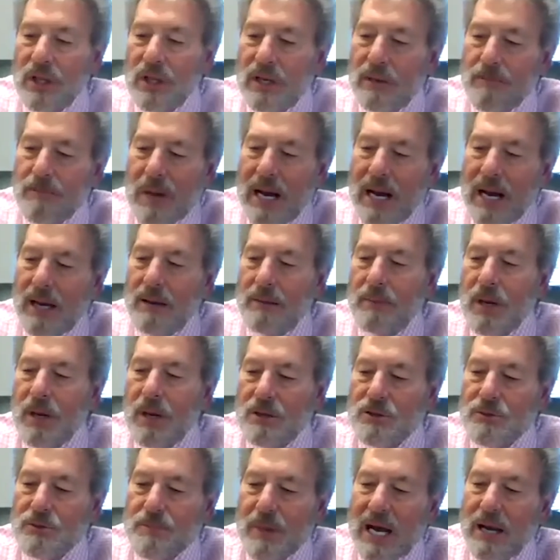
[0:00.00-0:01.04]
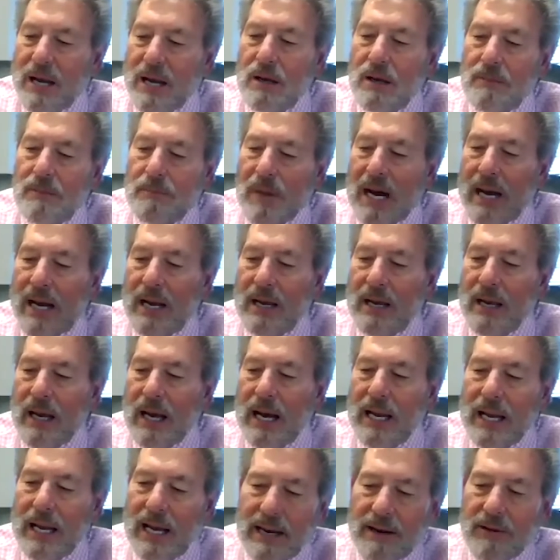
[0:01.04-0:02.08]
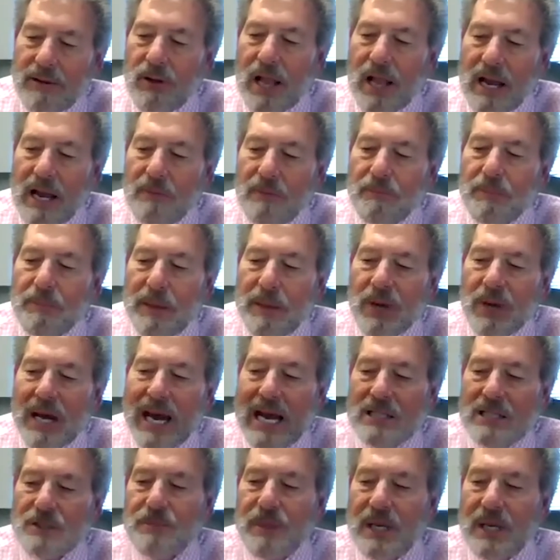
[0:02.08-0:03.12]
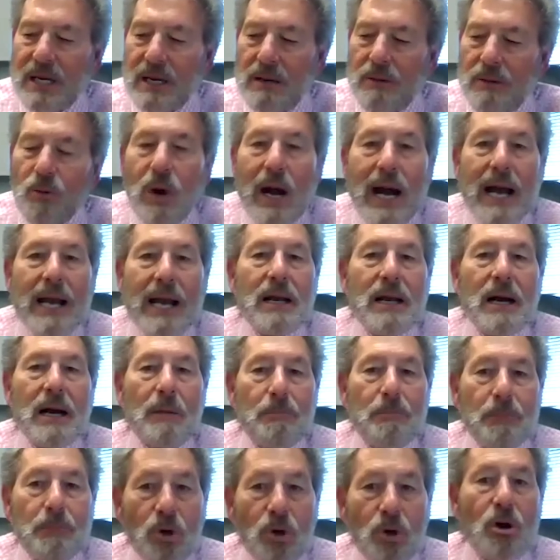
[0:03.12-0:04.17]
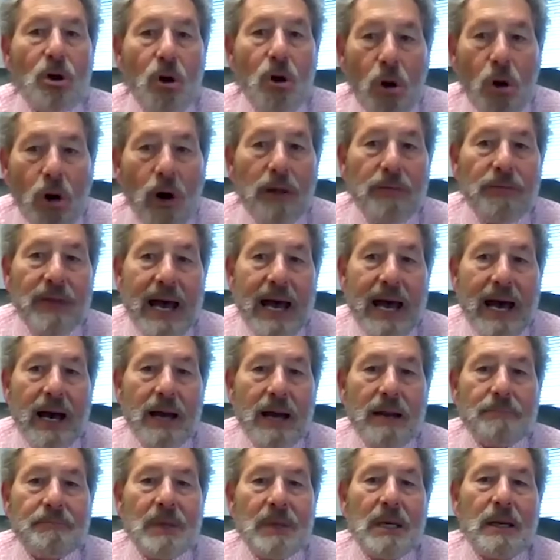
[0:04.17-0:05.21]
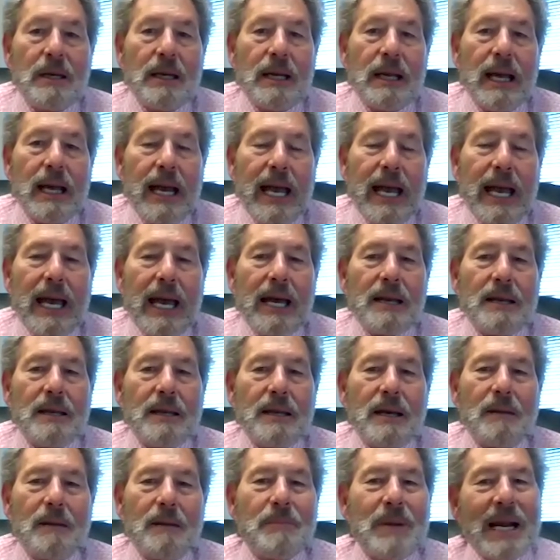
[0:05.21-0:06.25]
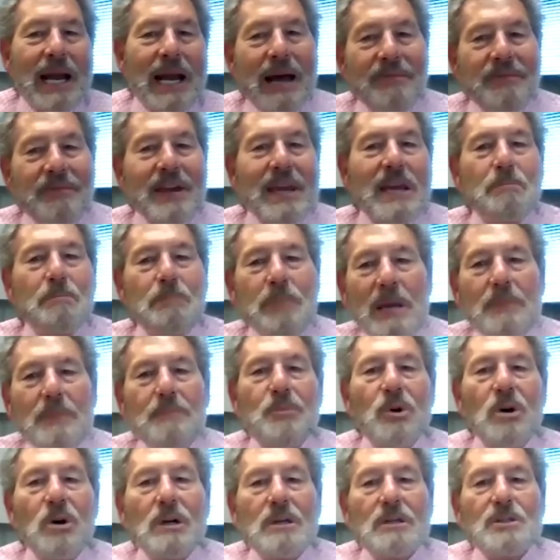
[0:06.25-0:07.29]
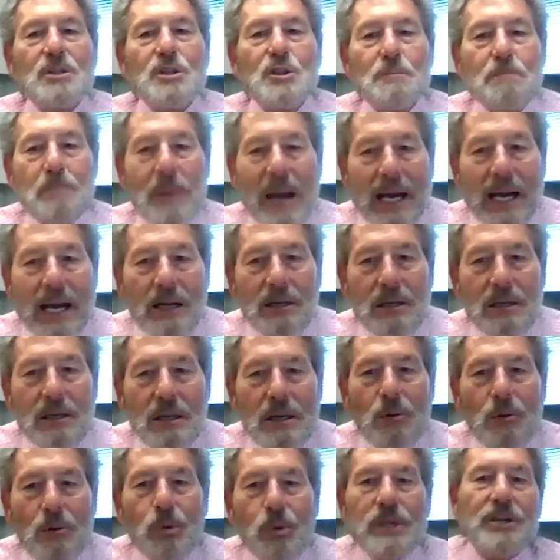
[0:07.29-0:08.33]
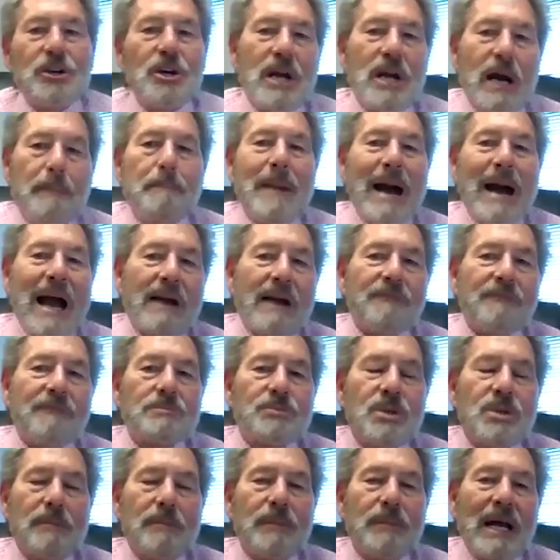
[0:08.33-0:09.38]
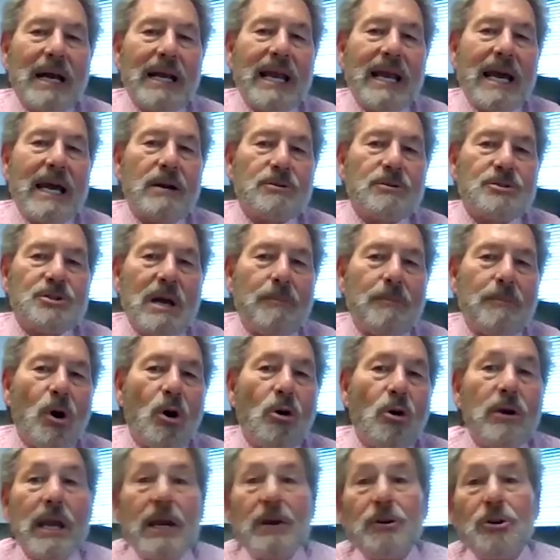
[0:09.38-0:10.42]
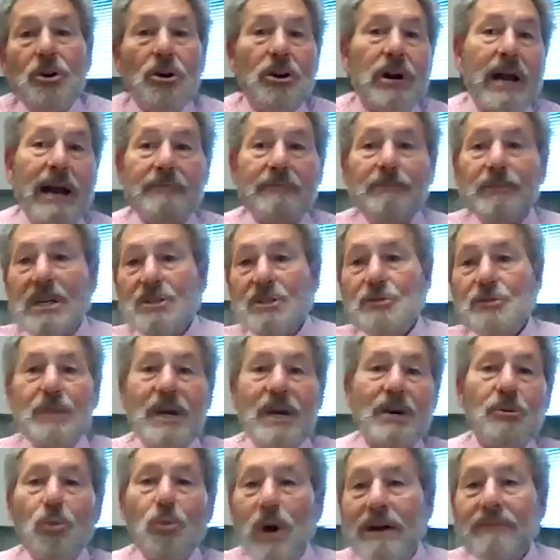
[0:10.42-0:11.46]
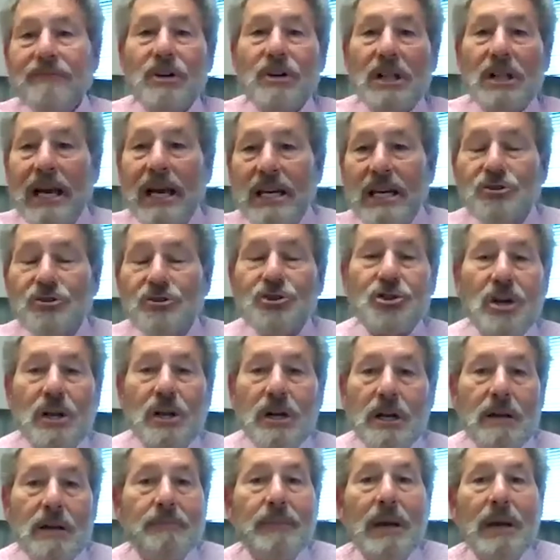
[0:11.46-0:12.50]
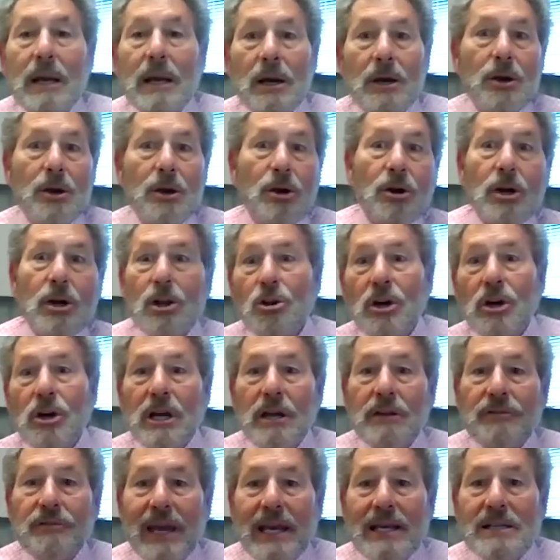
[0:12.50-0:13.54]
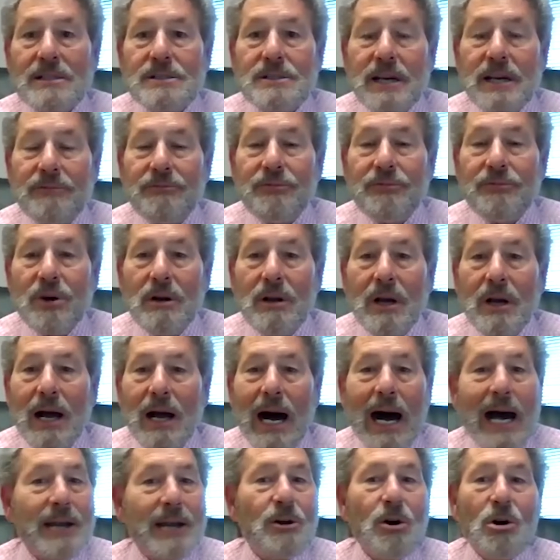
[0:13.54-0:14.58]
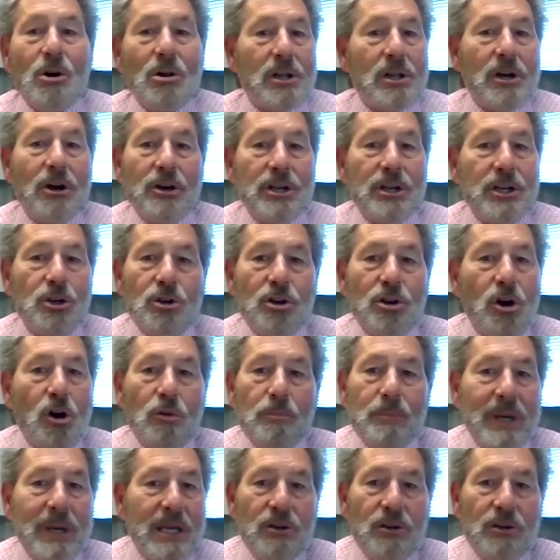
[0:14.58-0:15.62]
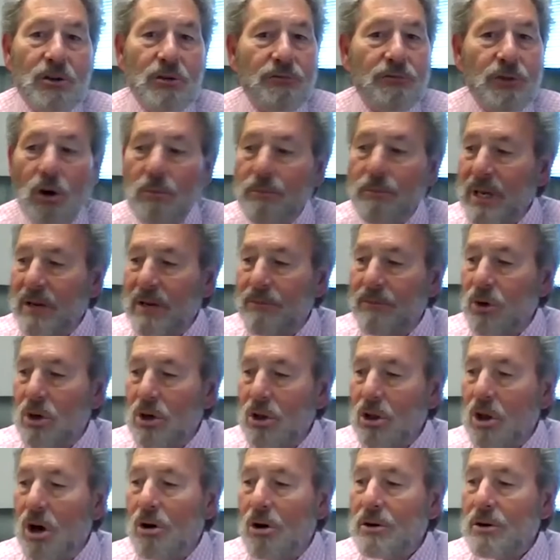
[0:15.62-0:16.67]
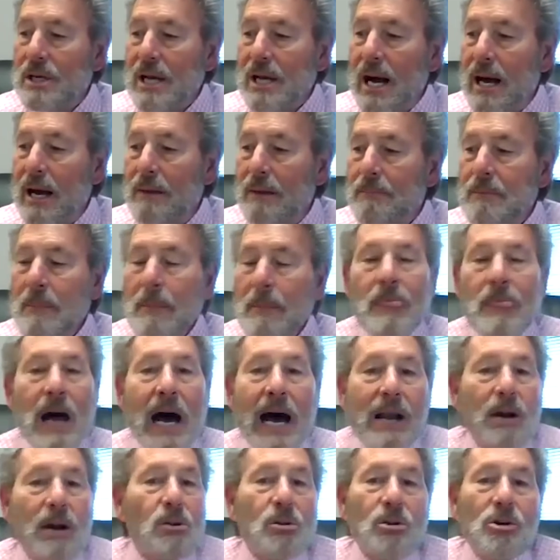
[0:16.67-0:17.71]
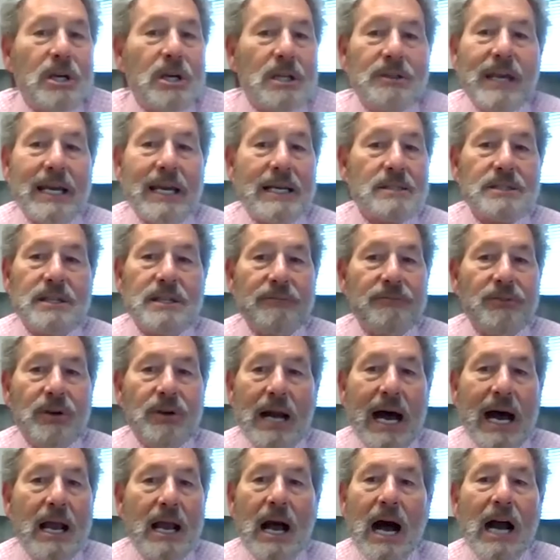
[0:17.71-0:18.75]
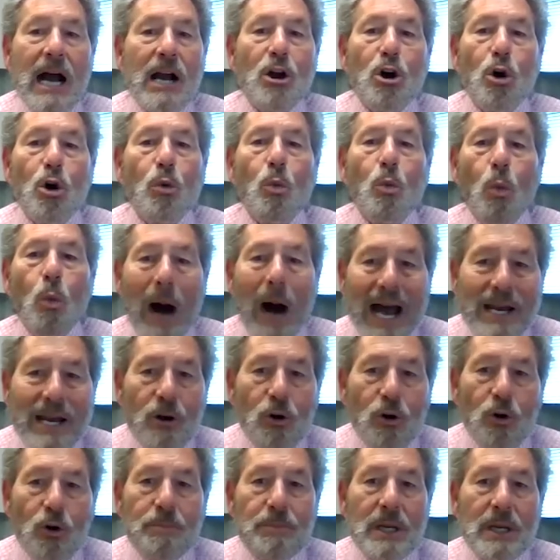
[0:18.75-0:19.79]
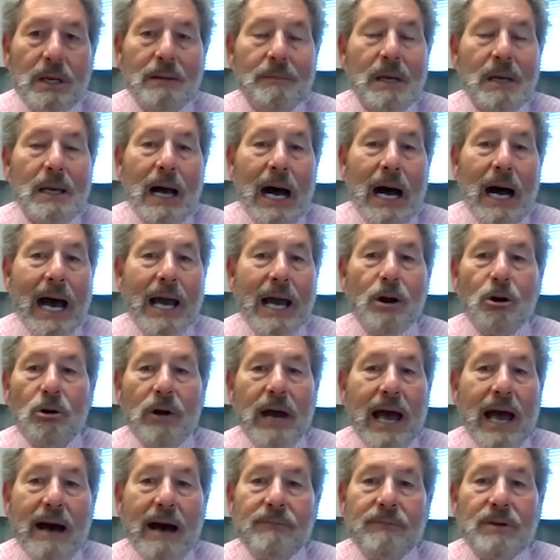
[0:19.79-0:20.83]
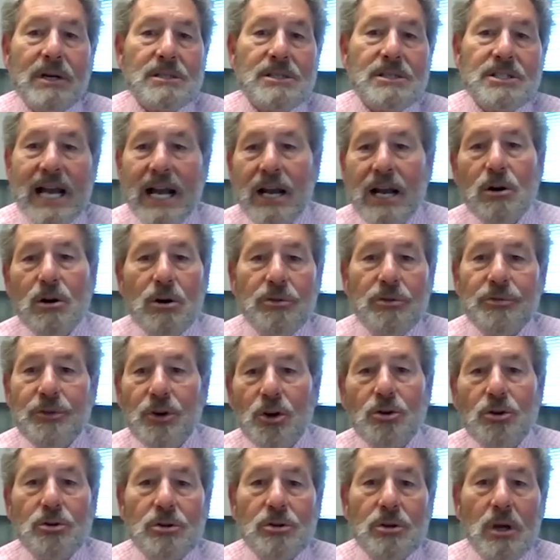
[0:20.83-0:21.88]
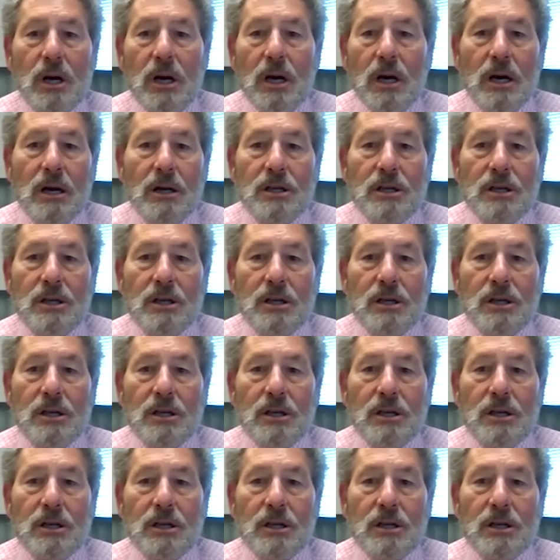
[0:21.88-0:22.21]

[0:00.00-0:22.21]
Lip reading: really because I'd had a lot of people ask me to write a book on that, but I think people expect when you come back from something like that or something, okay, you're going to have this big revelation and you're going to look at things different. I don't, Larry. You know me. You've known me for a long time. I don't look at things different. I go wide open. I don't have a second or third